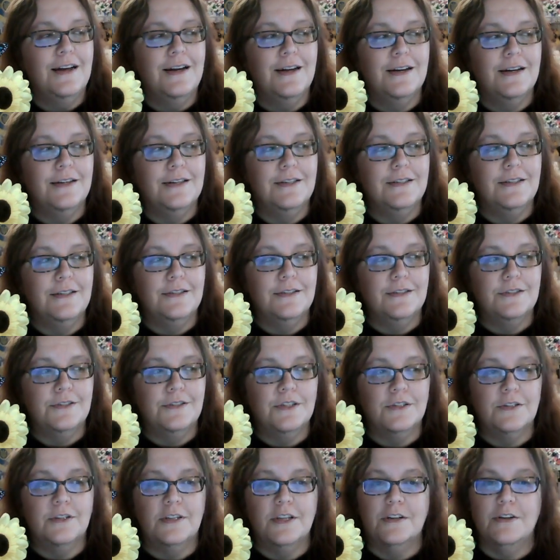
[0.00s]

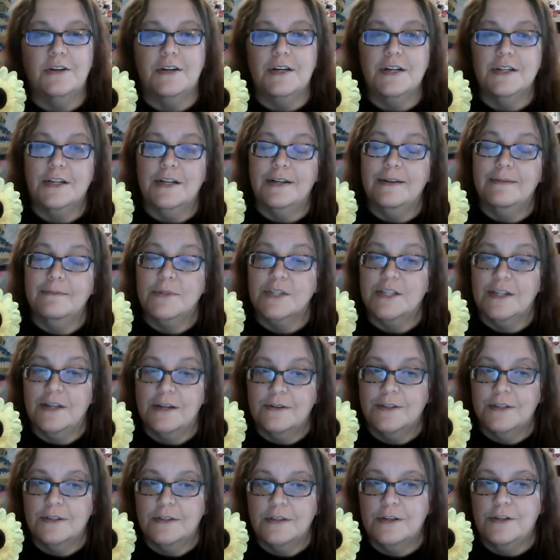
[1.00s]
And the god comes
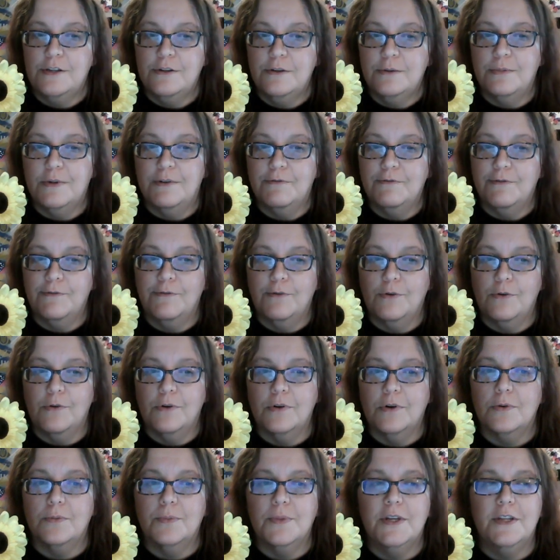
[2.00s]
down in a human
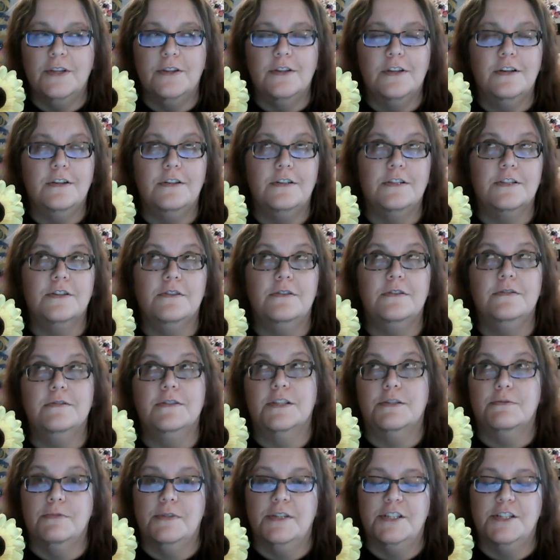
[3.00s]
form, and the god's
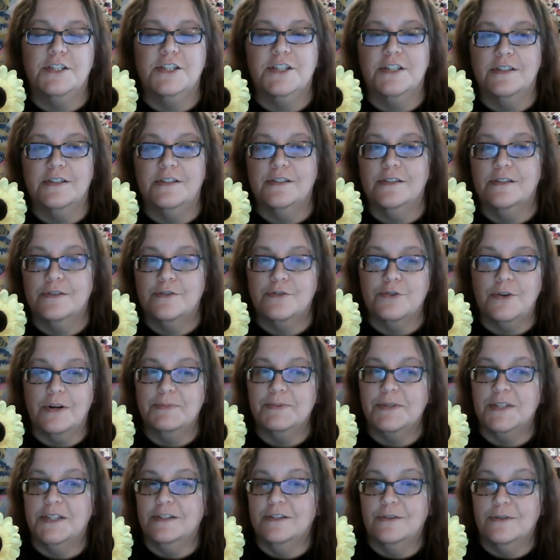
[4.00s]
always rich and
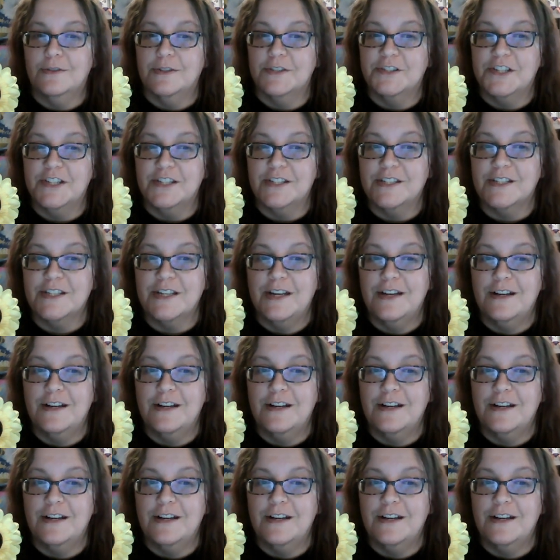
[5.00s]
drop dead gorgeous,